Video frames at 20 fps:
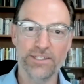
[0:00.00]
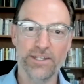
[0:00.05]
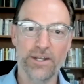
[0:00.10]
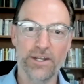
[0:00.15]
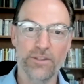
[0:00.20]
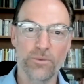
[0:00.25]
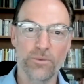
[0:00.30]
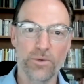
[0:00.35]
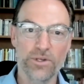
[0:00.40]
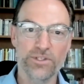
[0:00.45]
In
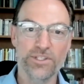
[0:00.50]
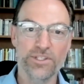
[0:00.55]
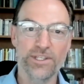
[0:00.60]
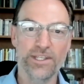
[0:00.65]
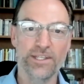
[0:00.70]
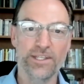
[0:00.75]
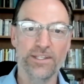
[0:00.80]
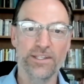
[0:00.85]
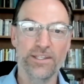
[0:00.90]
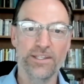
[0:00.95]
other words,
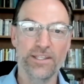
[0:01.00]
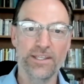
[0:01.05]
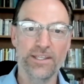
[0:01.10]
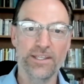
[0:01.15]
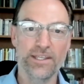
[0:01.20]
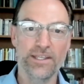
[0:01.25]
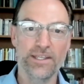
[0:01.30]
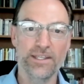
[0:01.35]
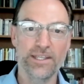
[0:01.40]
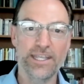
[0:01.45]

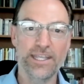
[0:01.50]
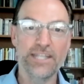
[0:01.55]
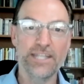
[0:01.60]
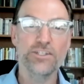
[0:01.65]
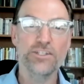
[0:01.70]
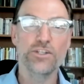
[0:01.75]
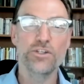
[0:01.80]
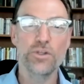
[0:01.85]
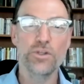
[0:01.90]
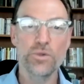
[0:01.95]
the
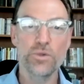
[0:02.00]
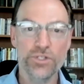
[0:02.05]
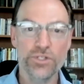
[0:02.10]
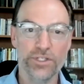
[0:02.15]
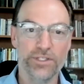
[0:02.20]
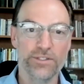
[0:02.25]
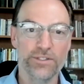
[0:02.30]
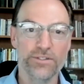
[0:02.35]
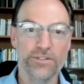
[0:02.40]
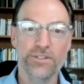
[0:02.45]

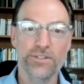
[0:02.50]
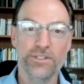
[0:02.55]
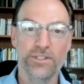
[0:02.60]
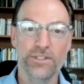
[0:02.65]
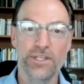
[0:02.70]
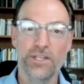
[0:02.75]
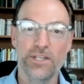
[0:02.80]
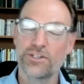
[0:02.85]
institutions,